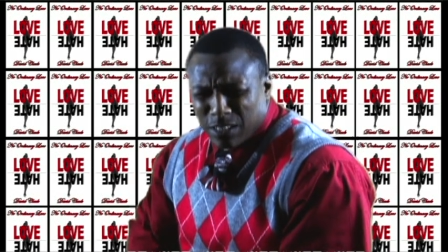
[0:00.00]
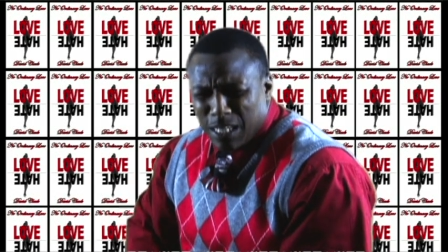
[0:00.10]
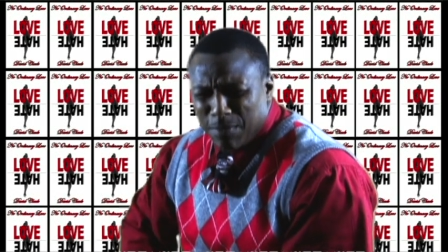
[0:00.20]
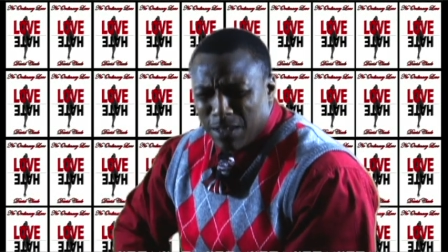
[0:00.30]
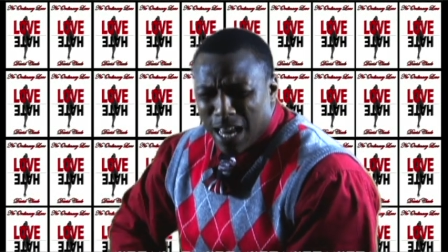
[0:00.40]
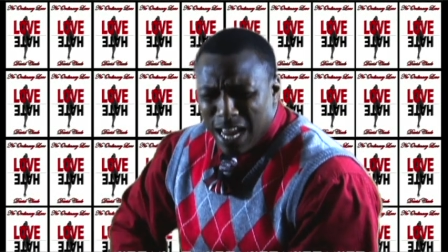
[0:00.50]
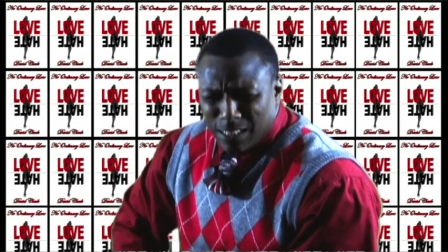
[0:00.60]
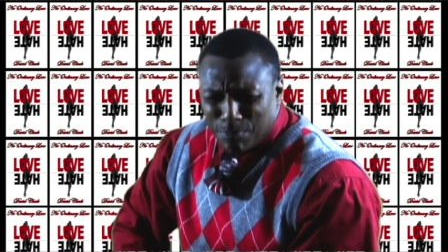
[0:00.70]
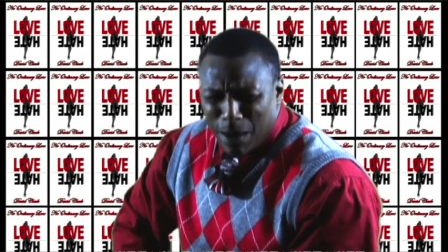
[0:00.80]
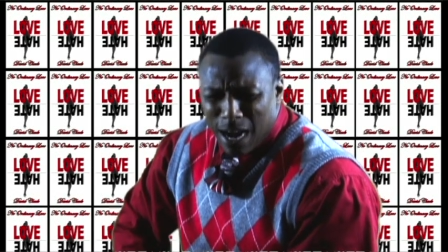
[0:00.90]
shape,
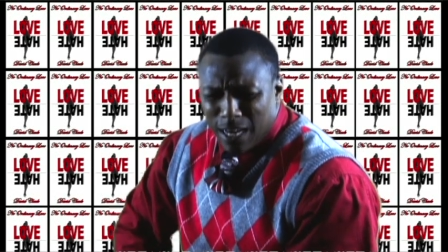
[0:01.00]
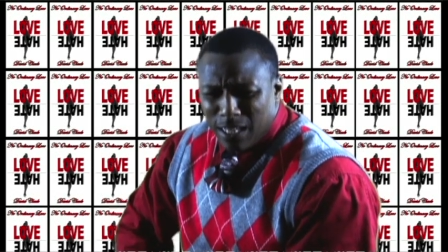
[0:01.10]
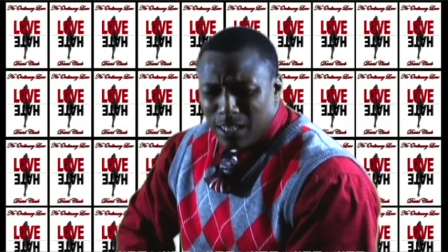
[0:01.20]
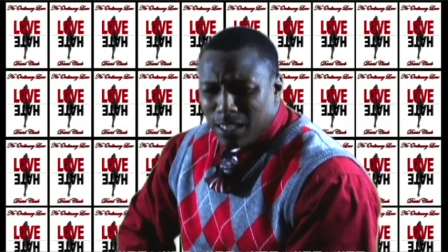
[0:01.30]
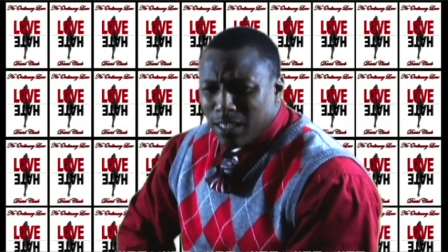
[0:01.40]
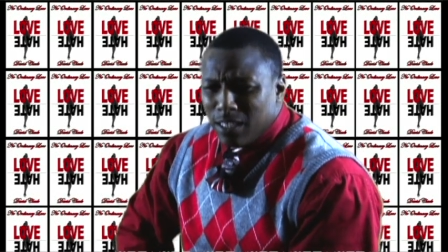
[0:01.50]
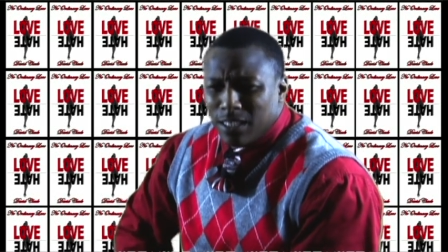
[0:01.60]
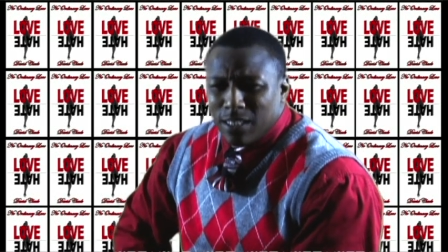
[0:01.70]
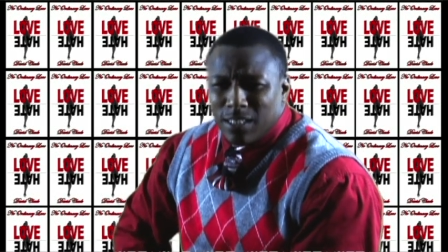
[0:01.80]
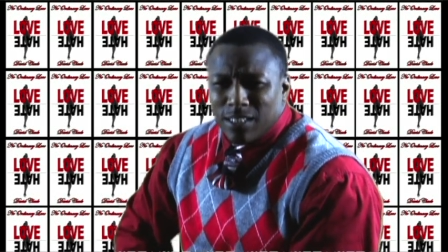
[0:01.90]
glass body.
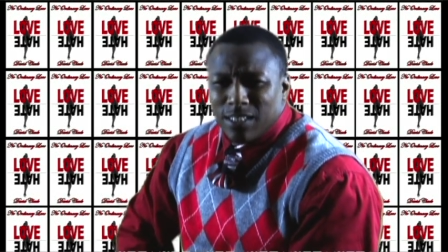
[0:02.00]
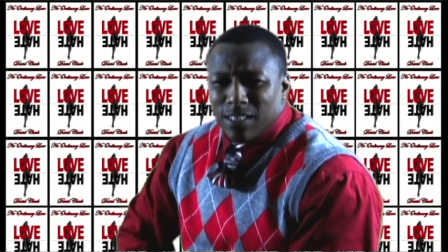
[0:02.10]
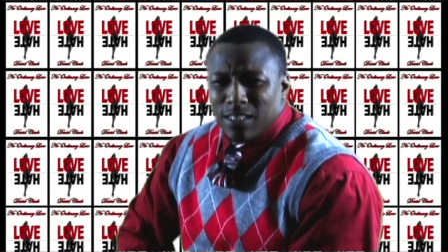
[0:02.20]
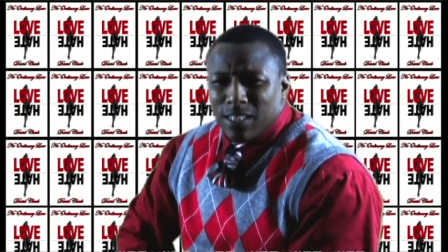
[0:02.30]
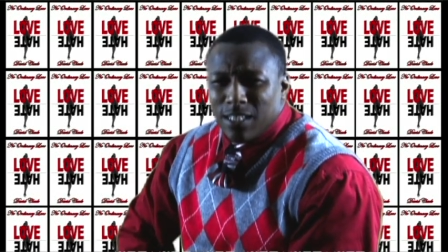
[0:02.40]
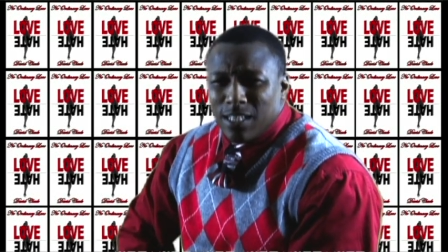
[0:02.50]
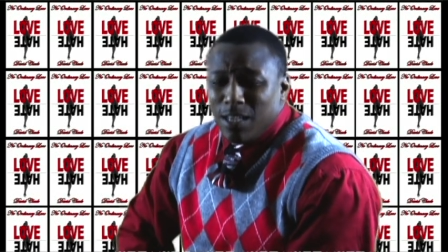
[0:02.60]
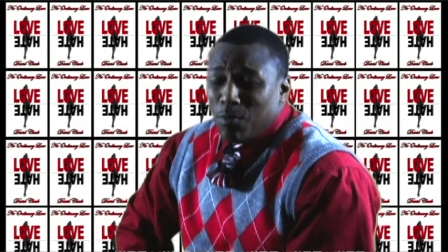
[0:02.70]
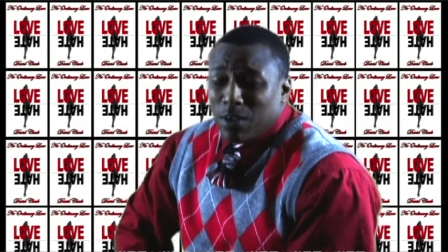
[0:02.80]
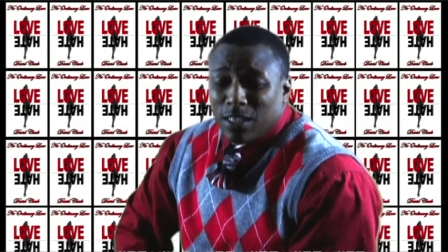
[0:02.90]

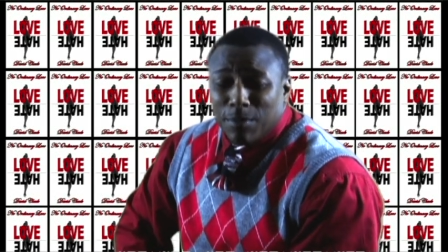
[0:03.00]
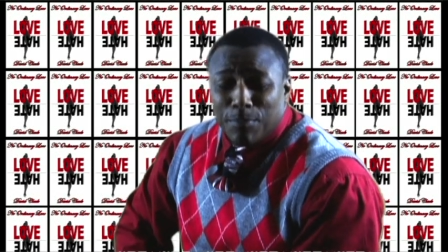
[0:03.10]
He wanted